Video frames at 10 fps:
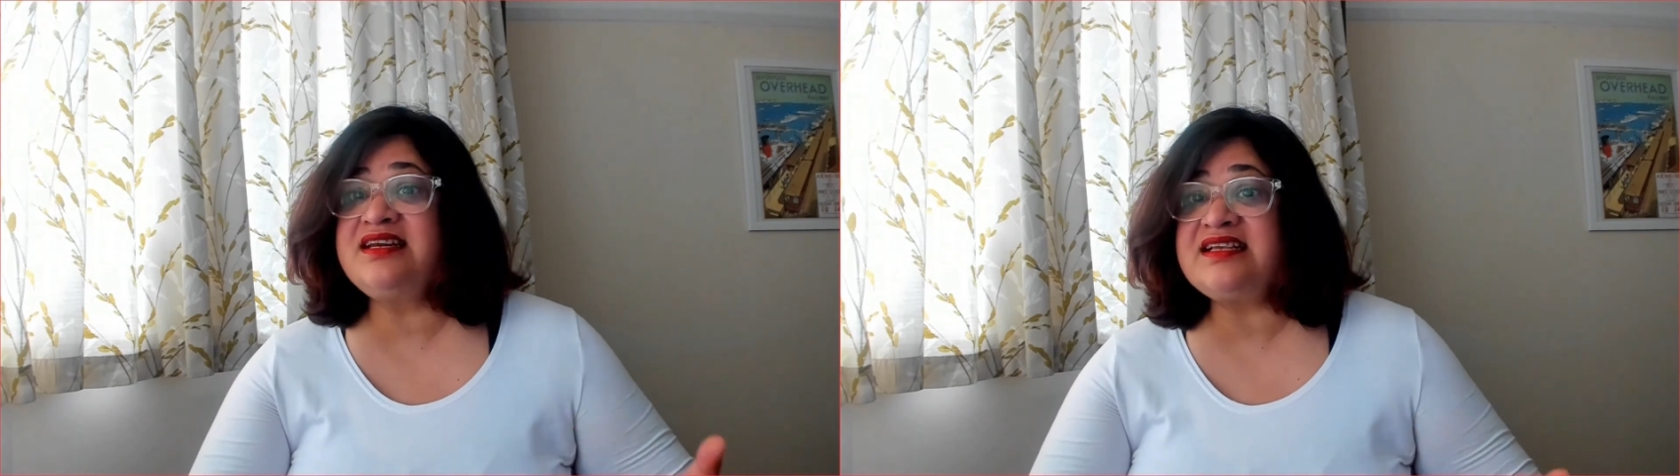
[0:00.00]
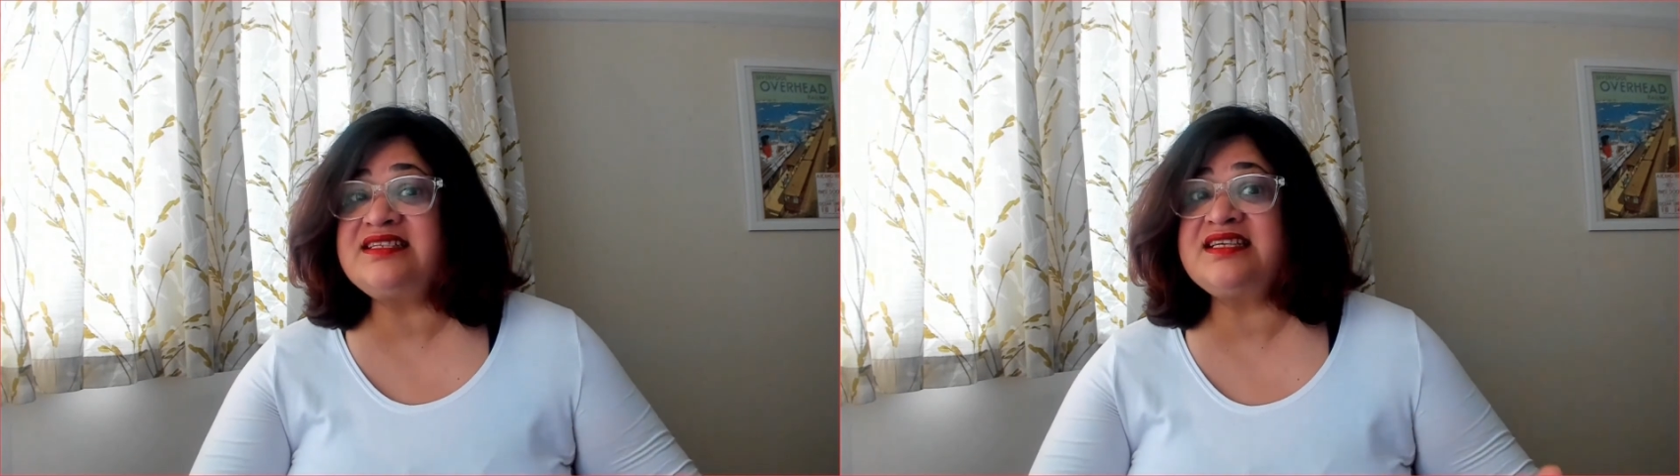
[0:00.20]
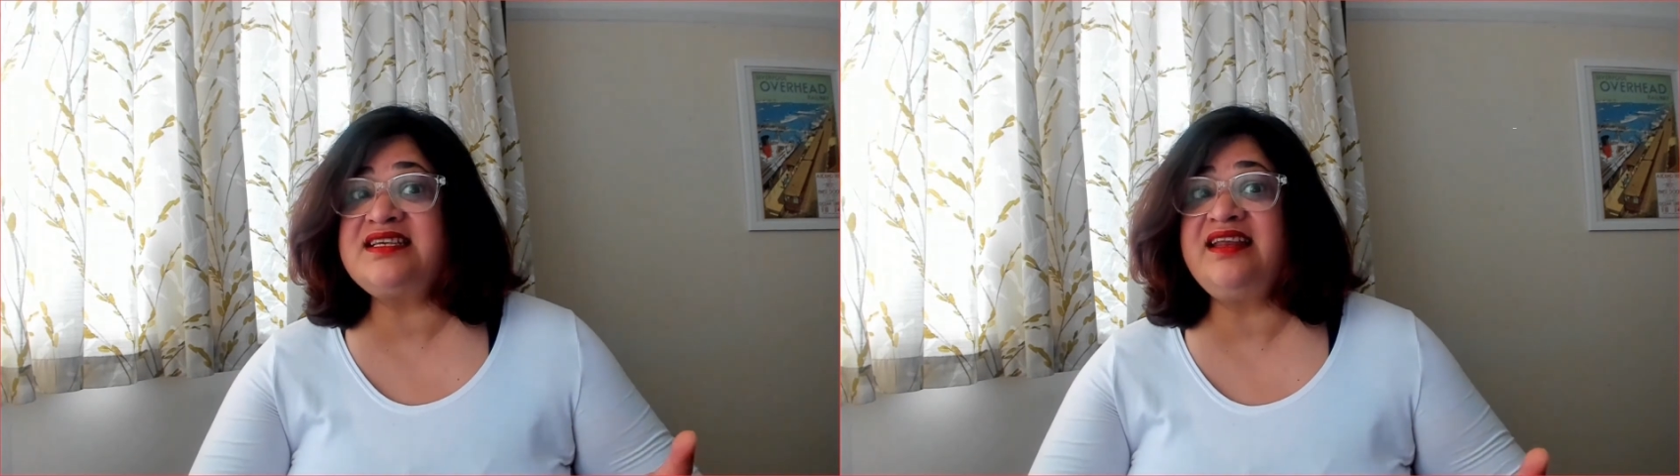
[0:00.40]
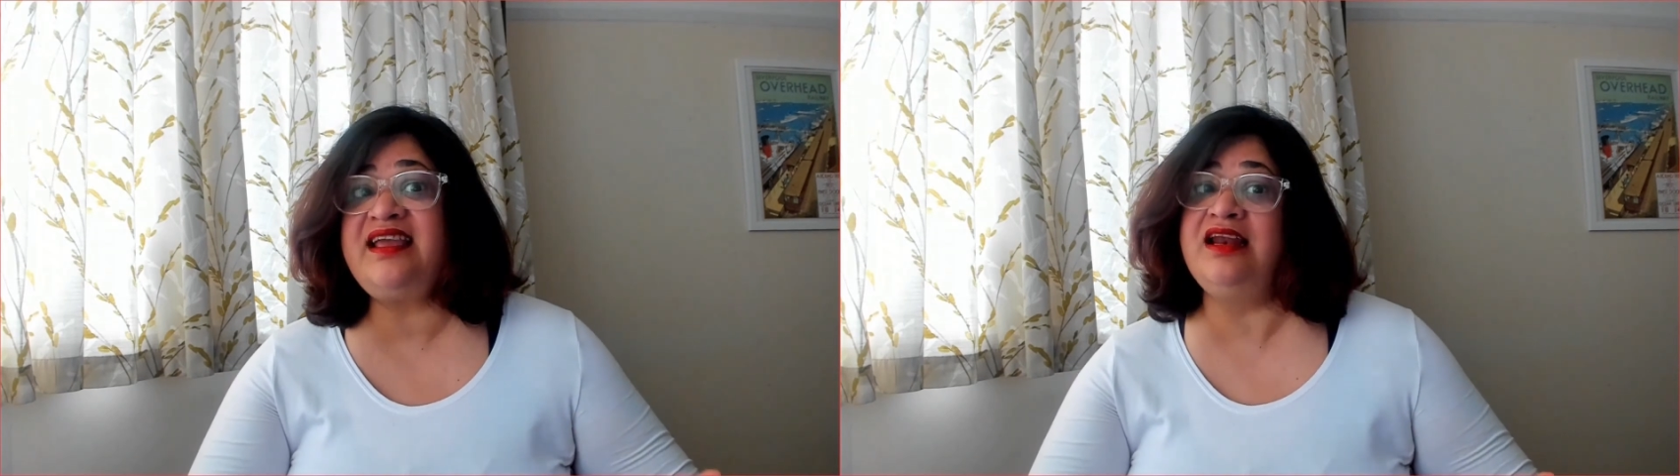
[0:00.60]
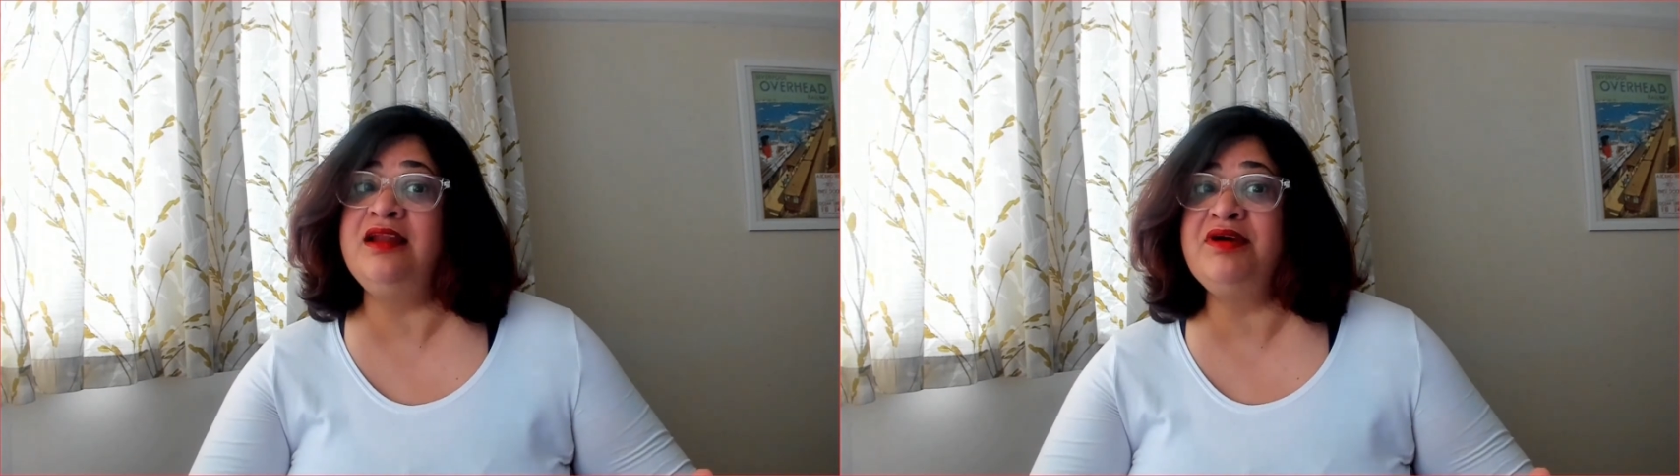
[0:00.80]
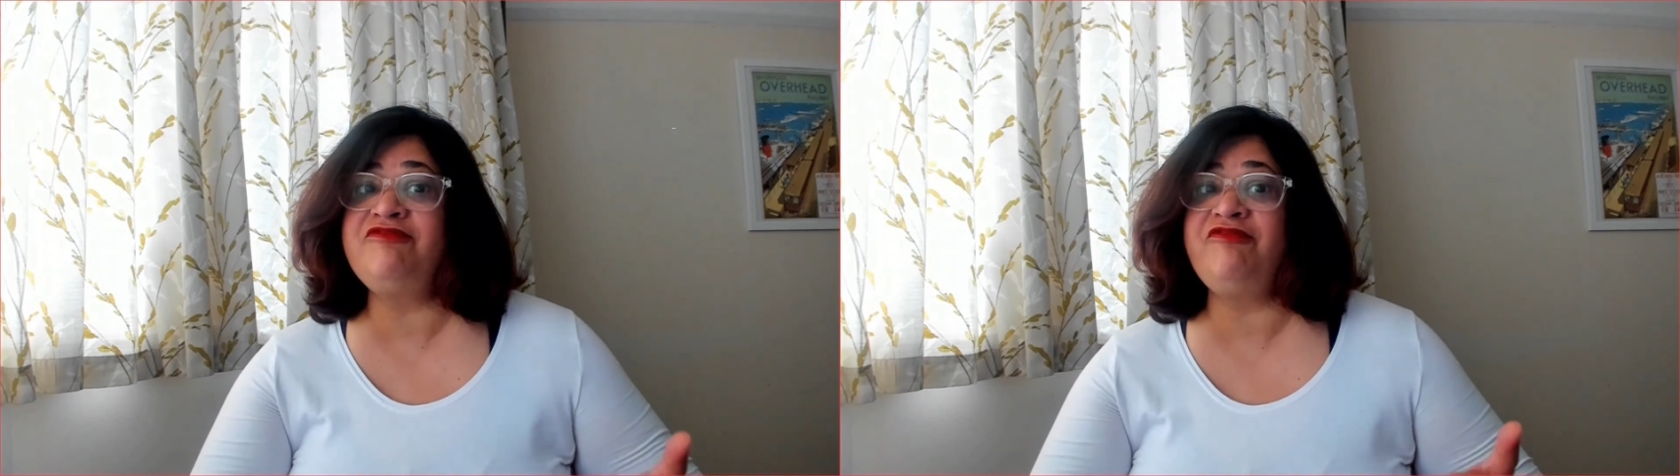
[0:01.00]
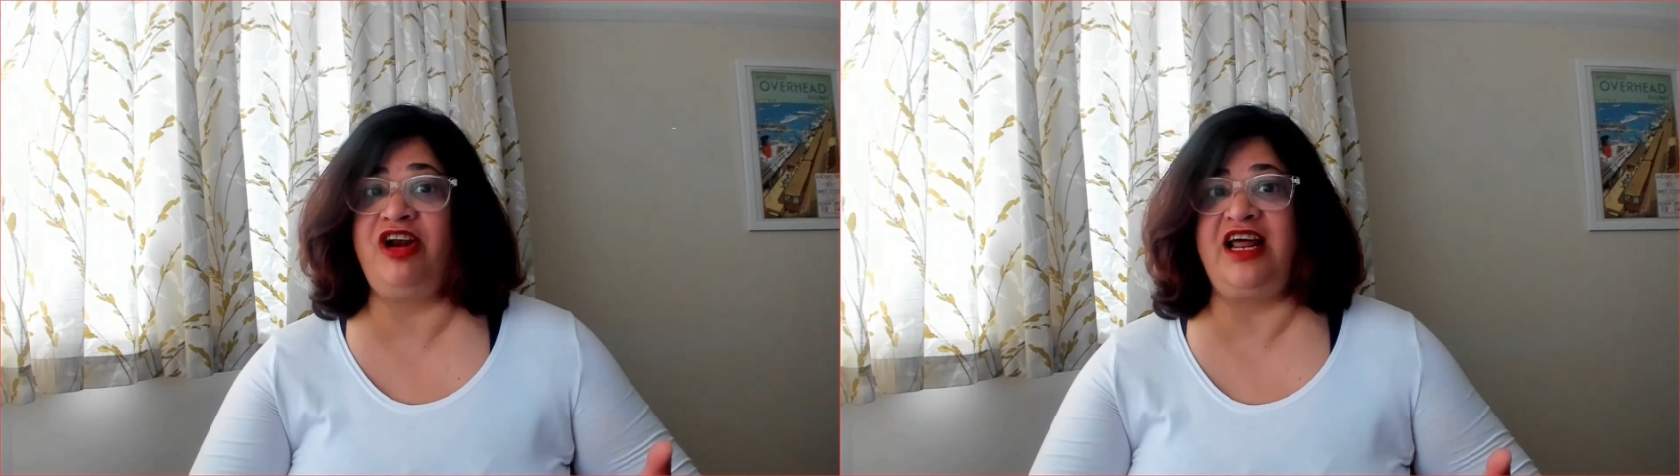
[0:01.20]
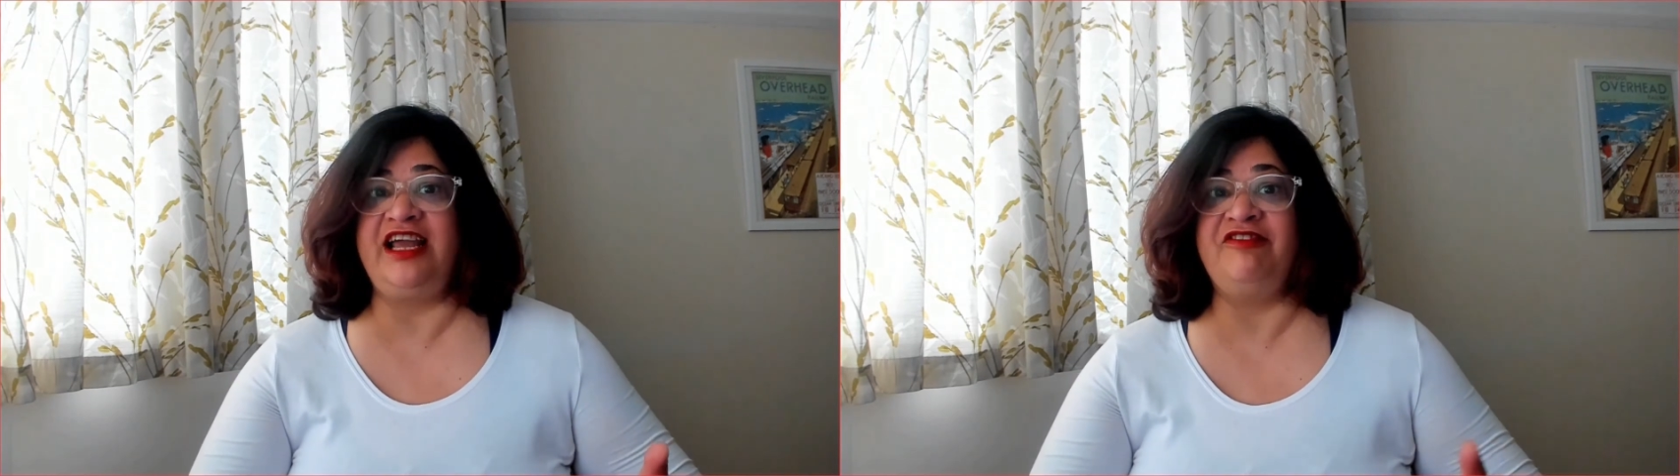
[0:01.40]
necessary element for
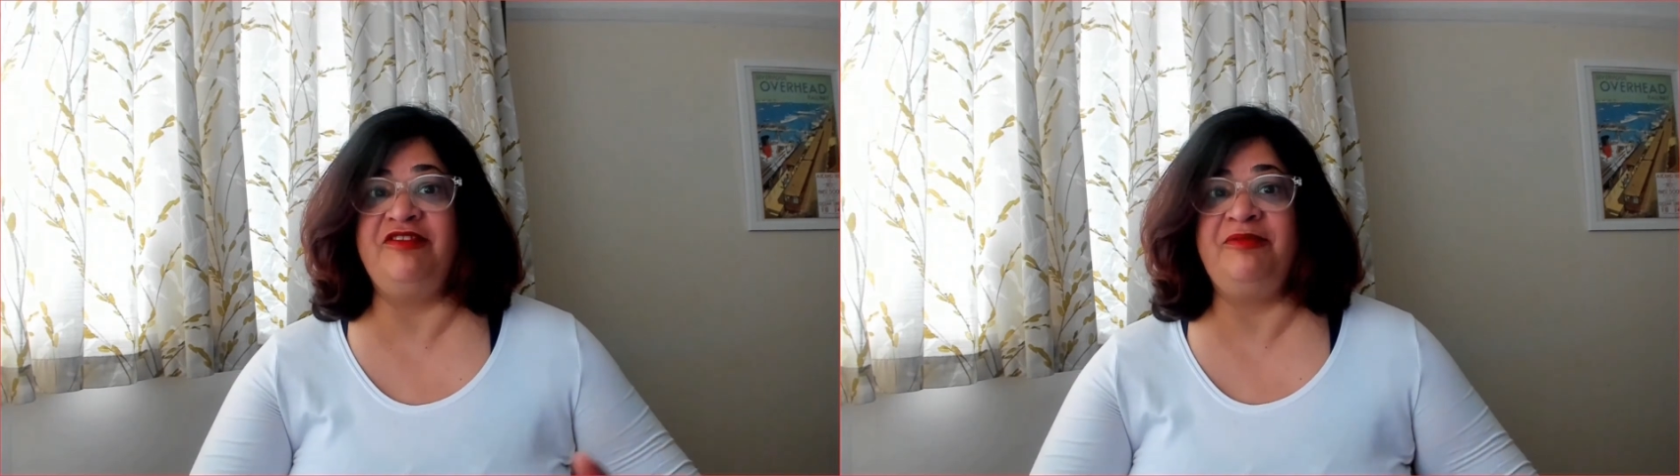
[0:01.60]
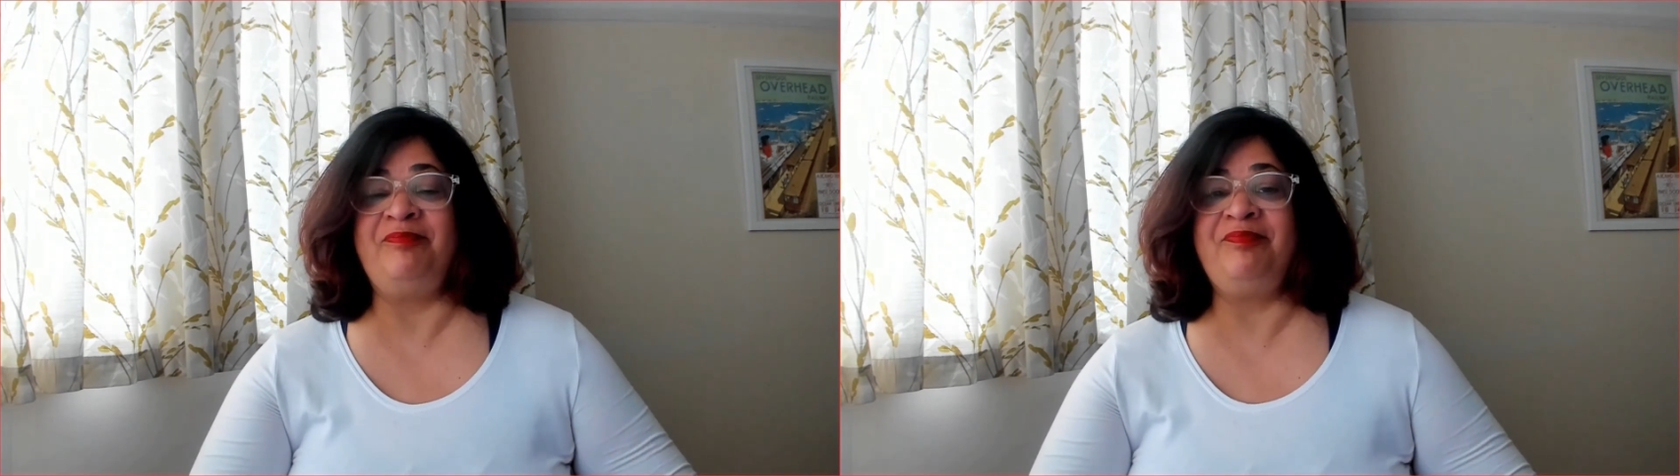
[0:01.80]
life.